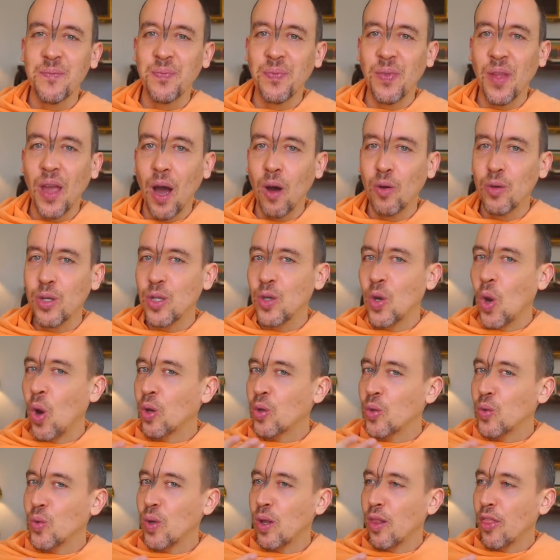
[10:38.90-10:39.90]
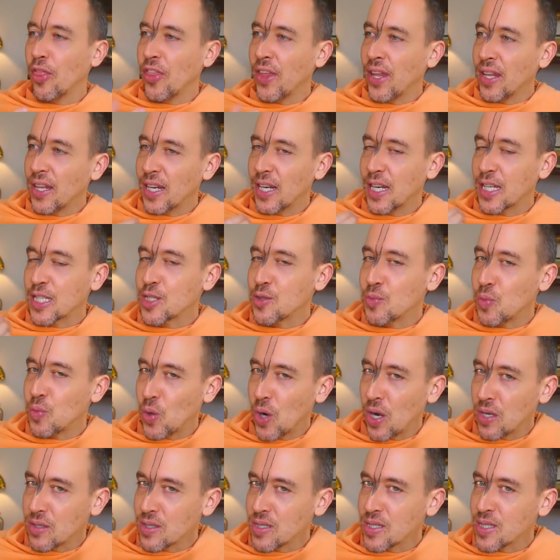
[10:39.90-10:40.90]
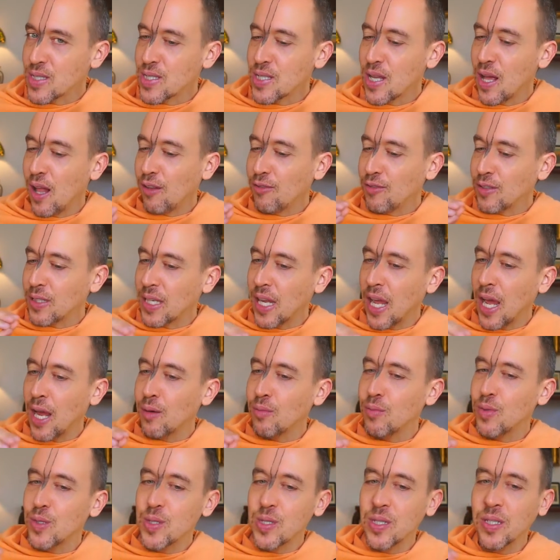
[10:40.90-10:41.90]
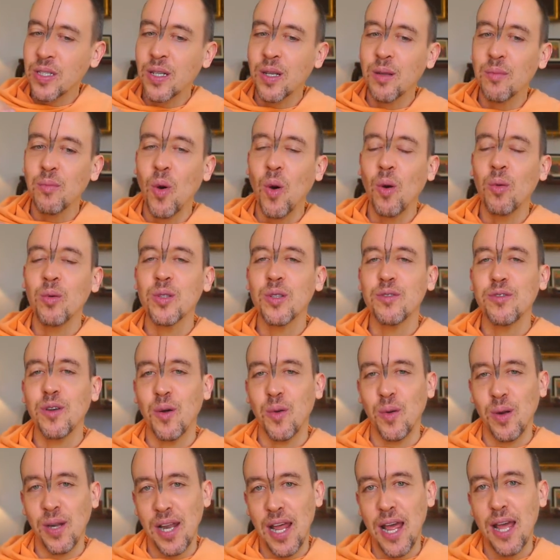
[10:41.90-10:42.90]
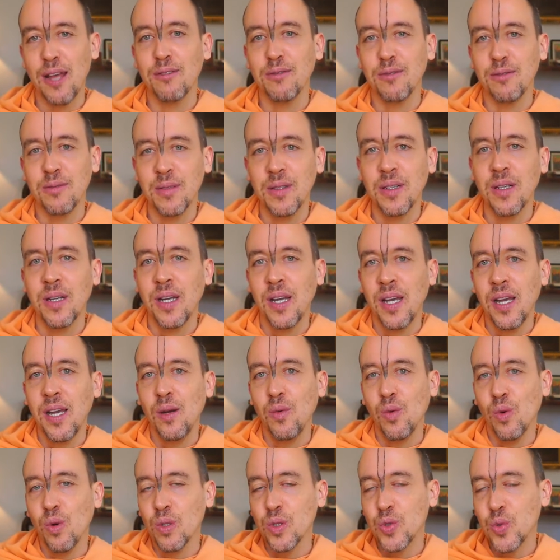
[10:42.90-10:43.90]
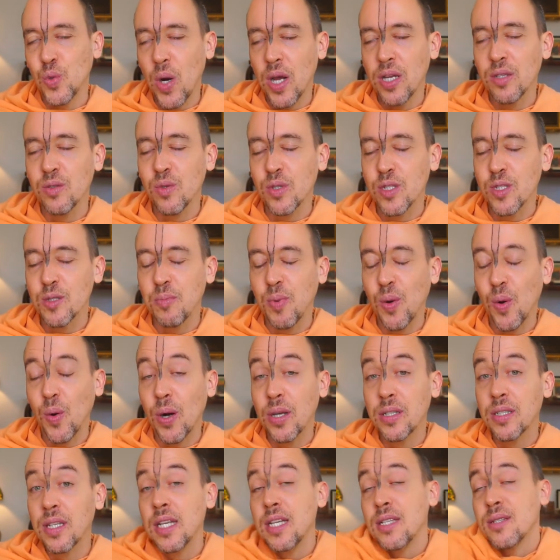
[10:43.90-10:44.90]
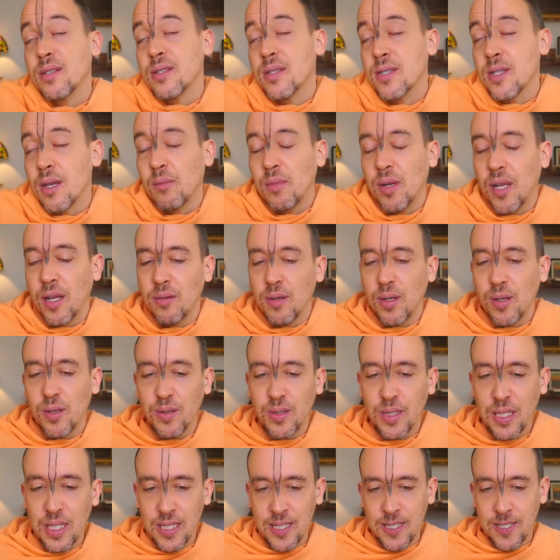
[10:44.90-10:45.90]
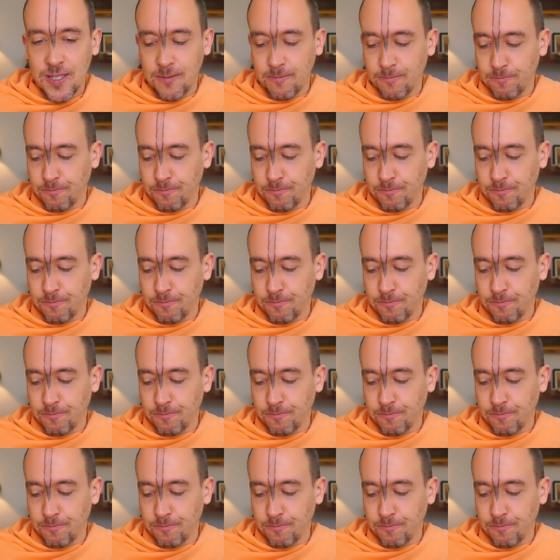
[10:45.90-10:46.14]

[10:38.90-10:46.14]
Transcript: how the non-dual thinking expresses itself in every single moment of our life. We'll try to explore at least on some level all this.